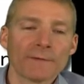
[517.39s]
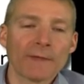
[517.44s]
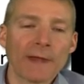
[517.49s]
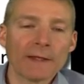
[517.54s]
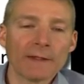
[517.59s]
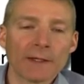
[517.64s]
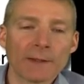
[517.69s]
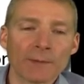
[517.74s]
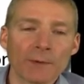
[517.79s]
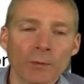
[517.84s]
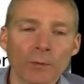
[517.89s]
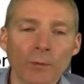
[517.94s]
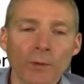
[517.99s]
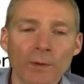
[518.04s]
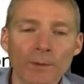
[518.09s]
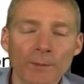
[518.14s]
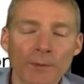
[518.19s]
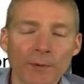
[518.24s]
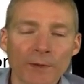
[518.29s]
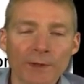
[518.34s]
of that number
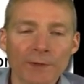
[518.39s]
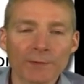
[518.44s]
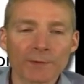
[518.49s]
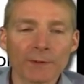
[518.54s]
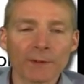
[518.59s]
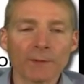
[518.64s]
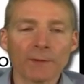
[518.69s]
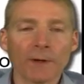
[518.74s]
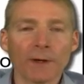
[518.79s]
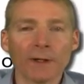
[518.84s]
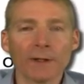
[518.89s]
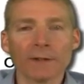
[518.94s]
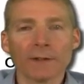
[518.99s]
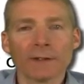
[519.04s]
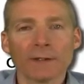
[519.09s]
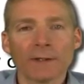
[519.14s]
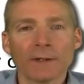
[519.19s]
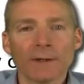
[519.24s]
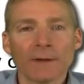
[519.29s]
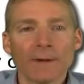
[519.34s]
1.31.
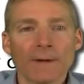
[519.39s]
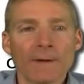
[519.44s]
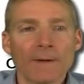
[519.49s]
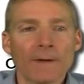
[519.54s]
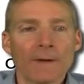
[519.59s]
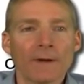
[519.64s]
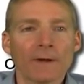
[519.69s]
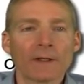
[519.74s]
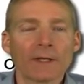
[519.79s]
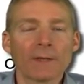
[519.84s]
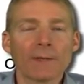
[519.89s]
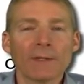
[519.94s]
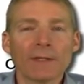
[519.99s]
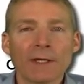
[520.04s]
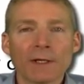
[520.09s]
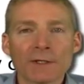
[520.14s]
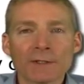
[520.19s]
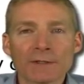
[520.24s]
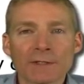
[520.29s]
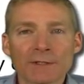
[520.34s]
Okay, but
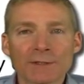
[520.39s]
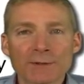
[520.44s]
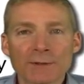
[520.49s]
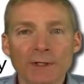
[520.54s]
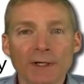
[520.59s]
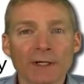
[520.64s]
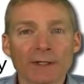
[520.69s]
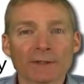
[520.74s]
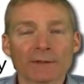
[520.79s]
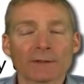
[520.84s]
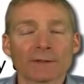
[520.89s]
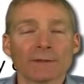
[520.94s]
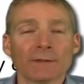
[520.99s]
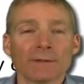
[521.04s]
here's the trick.